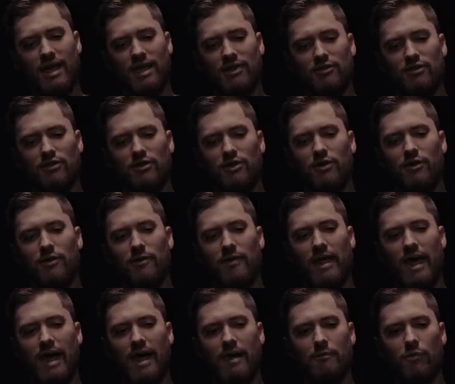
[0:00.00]
And so
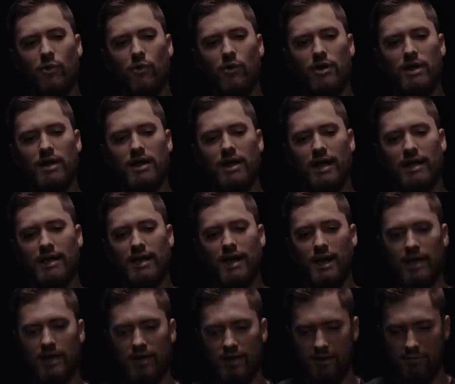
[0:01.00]
that morning, I
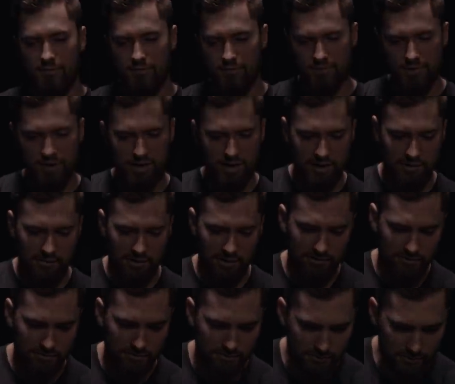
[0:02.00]
got up. Um,
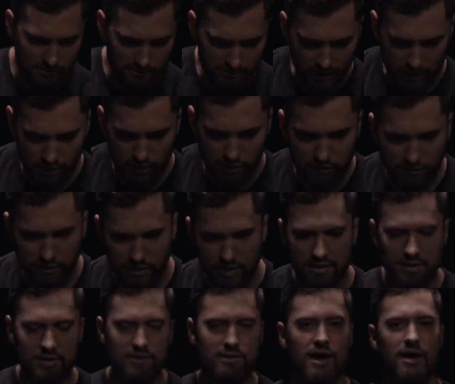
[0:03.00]
I, my
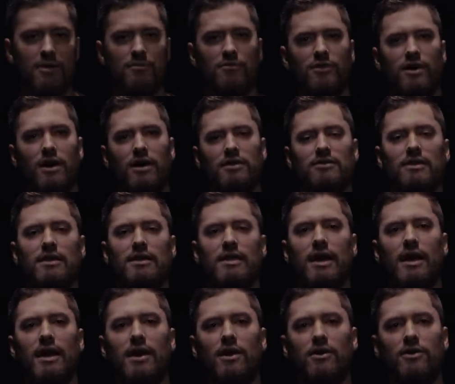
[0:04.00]
girlfriend at the time, fiance
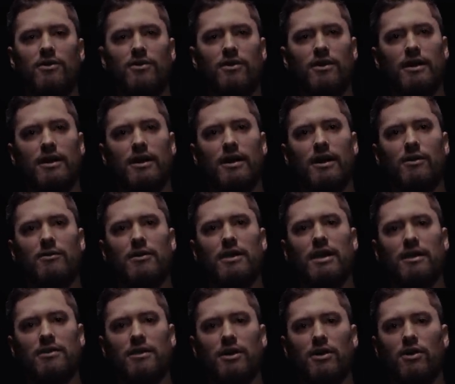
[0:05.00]
now, uh, we
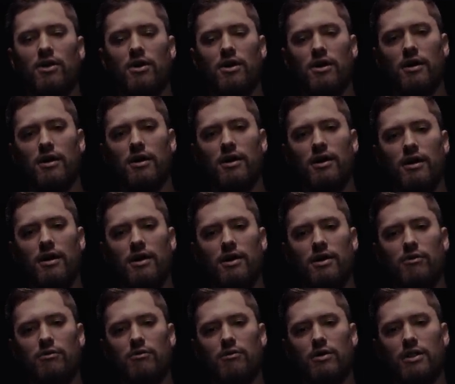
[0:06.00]
got in the car
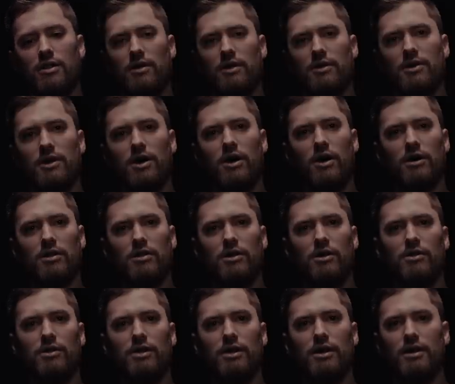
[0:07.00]
with our dog
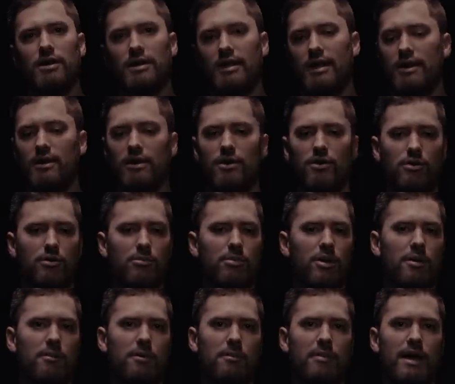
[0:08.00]
Lola and had our whole
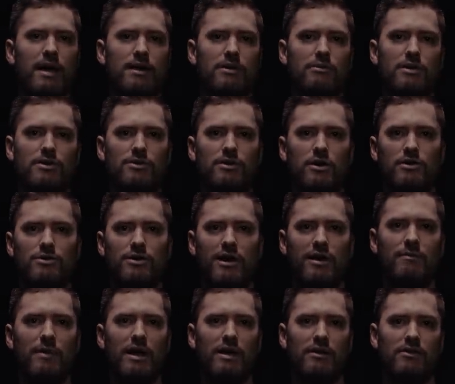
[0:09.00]
apartment packed, and we started
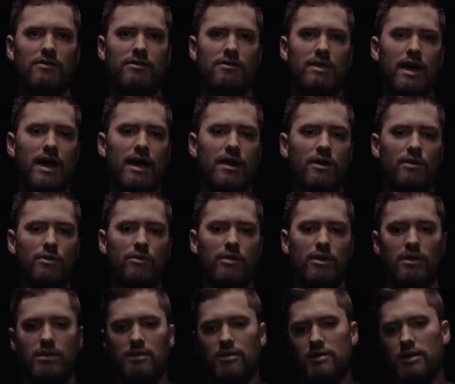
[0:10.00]
driving back to Seattle
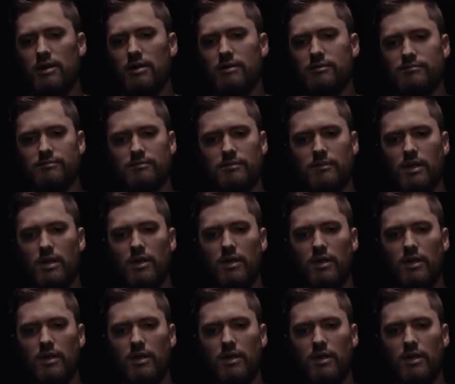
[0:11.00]
with you know